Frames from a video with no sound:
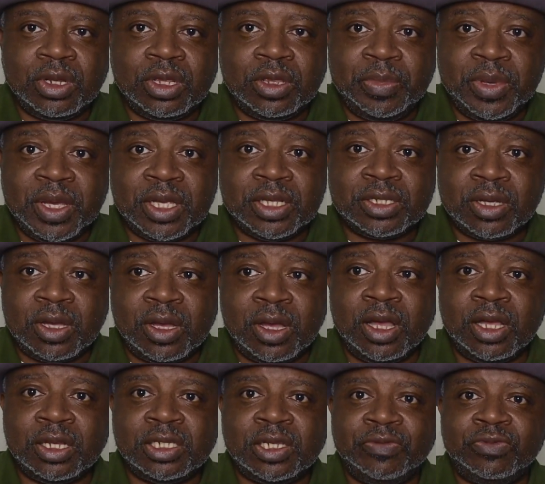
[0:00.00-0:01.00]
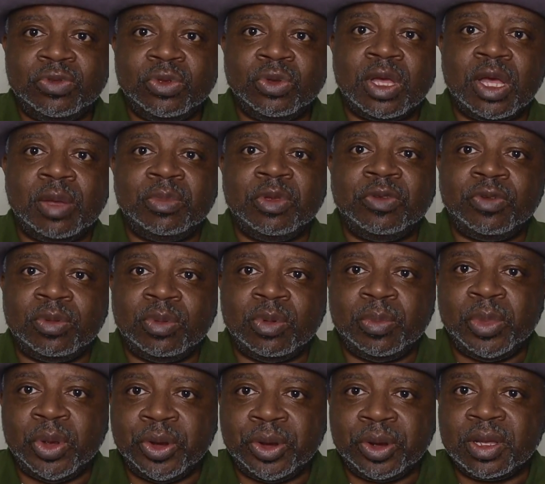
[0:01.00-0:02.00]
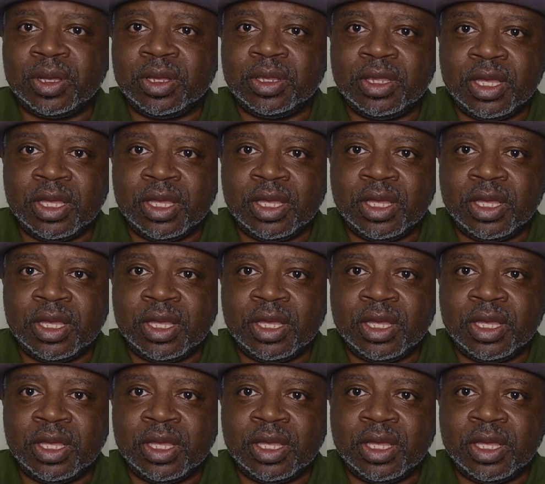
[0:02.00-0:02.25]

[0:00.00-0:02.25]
biggest cons if you're coming from America.